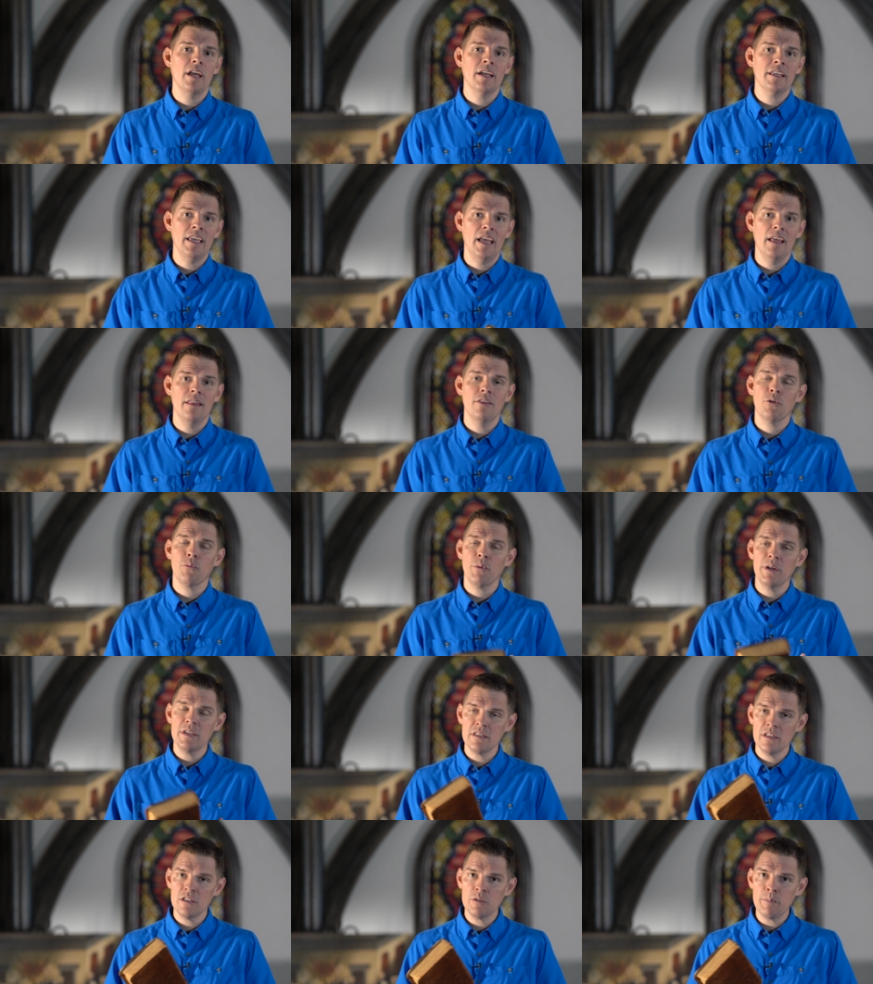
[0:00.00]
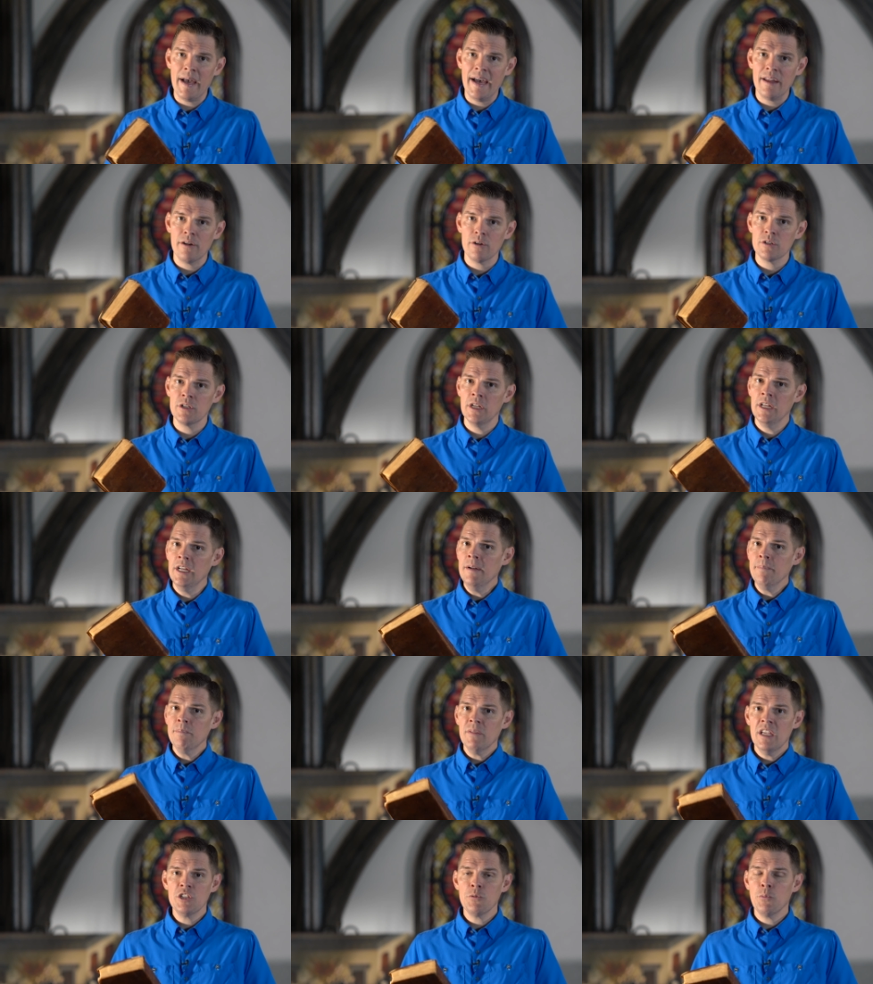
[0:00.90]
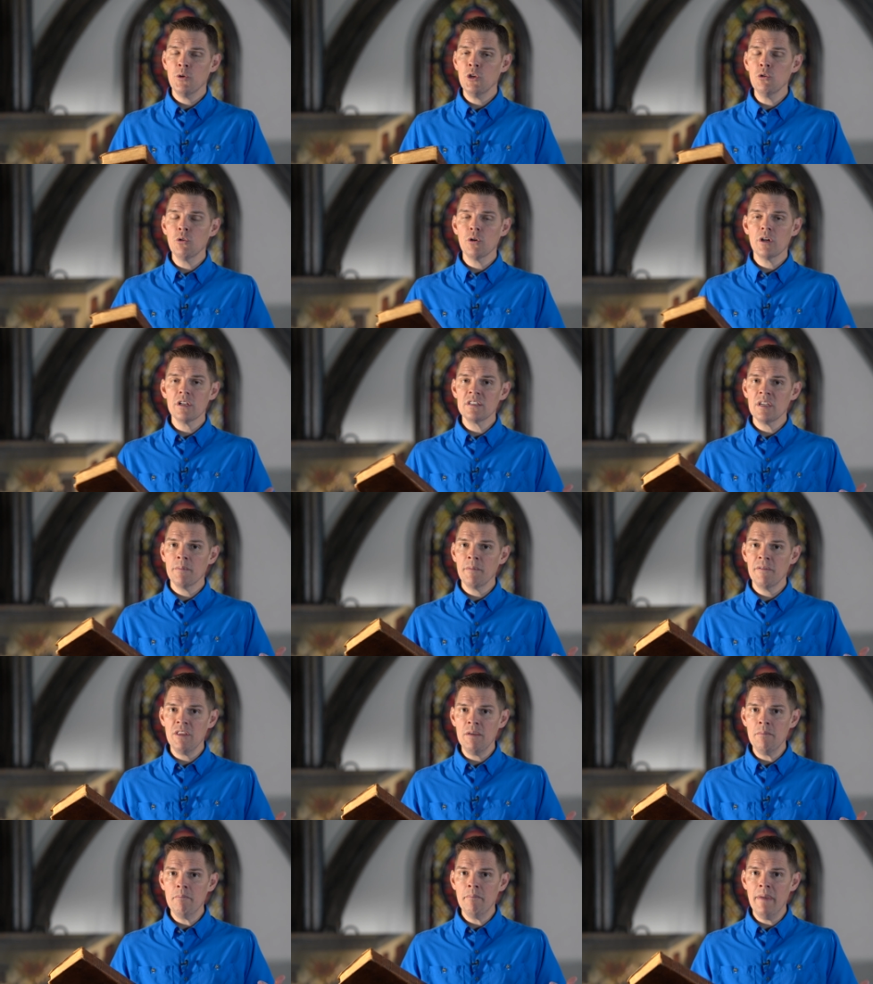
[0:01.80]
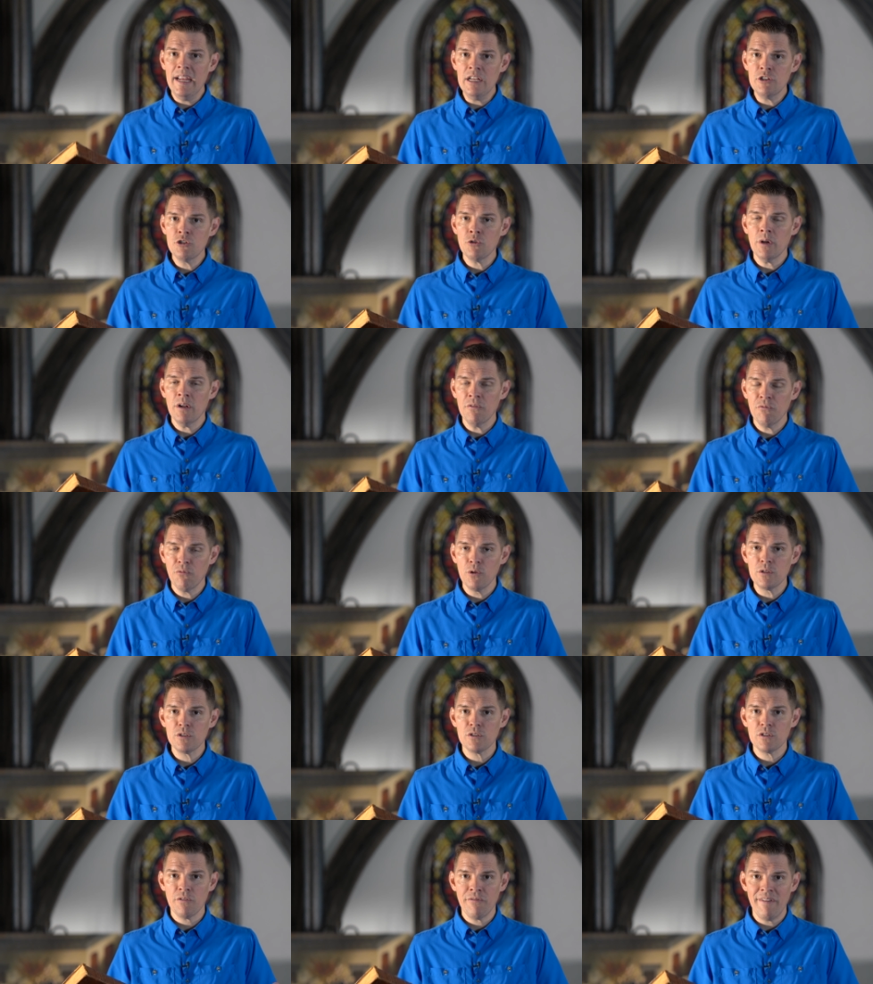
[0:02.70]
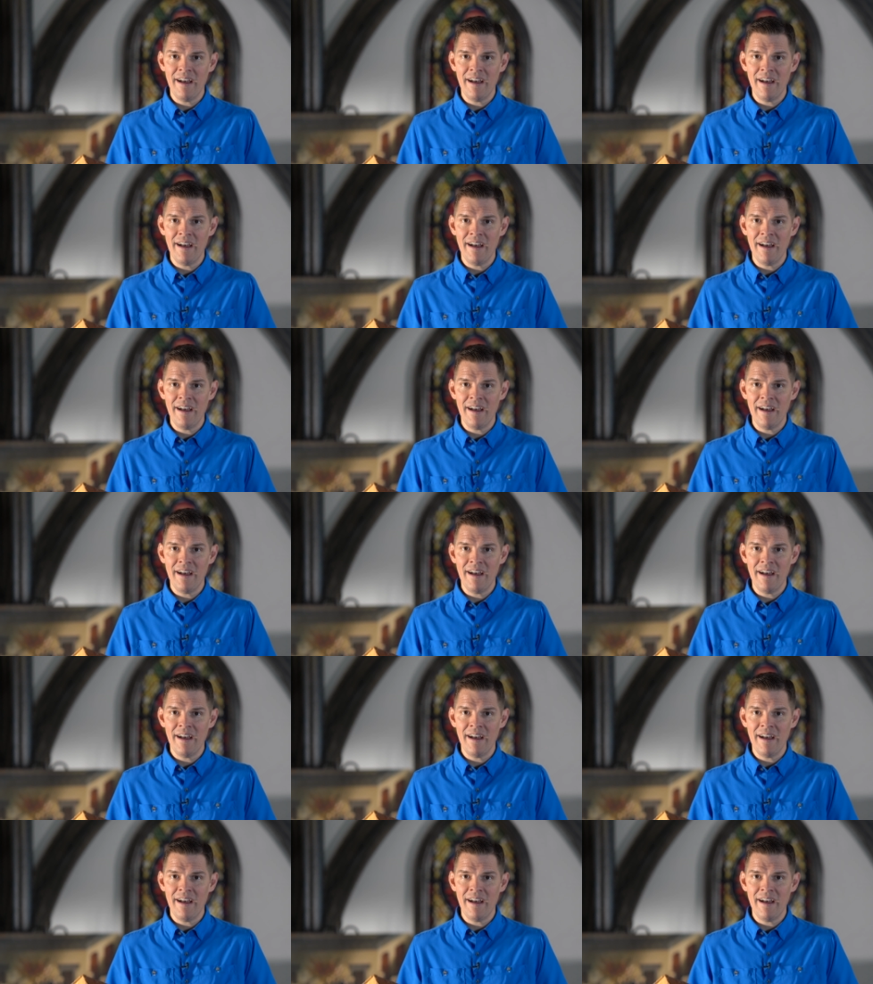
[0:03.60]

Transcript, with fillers: Again, the reason this matters is when you look at some of the major influences of